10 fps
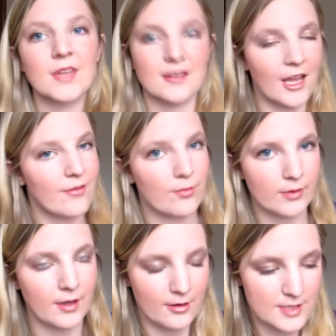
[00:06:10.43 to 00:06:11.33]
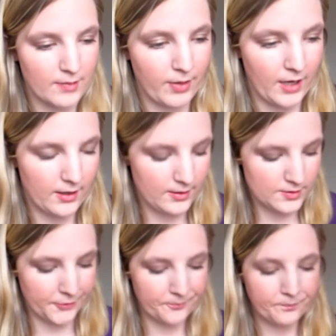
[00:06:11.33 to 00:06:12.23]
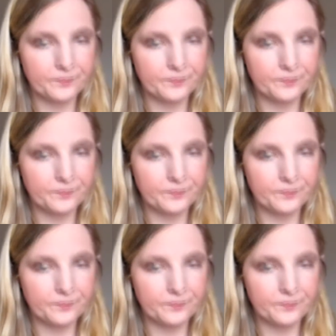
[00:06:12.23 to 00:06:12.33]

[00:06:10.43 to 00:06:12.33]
I have a really hard time packing so